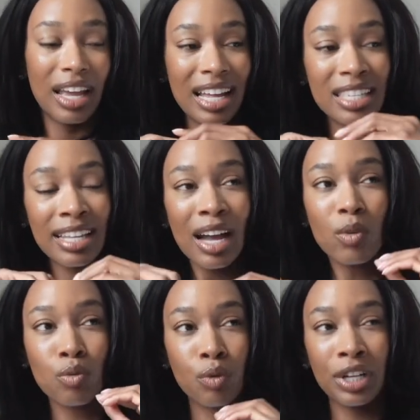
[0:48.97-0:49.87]
it's
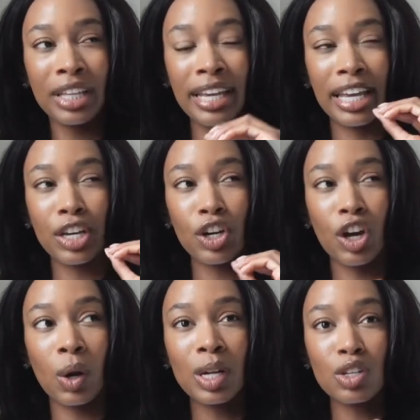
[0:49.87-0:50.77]
not really
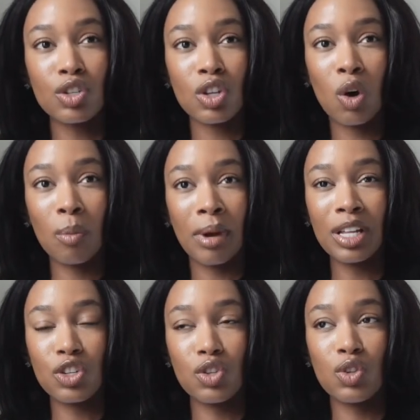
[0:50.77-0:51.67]
encouraged so
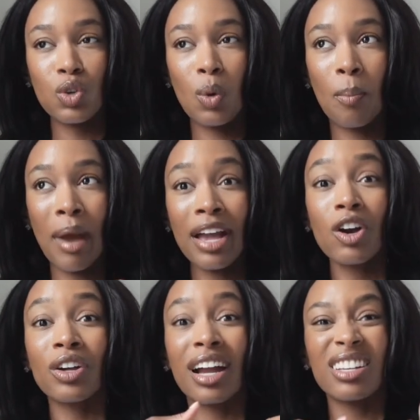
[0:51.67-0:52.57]
much to
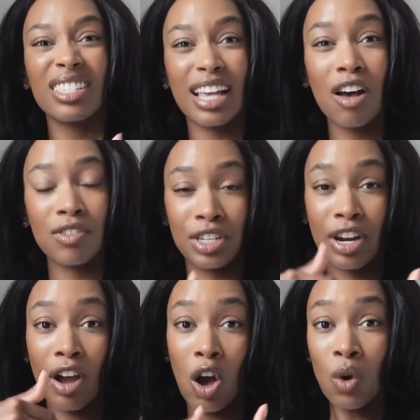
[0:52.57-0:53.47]
bank on ourselves and
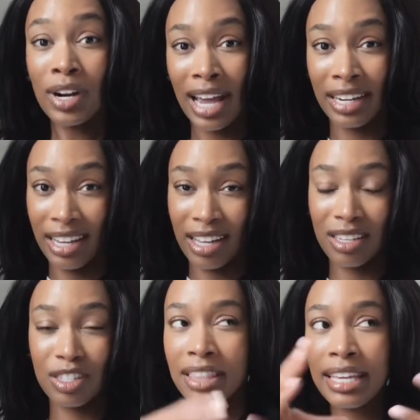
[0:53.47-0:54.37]
our own ideas.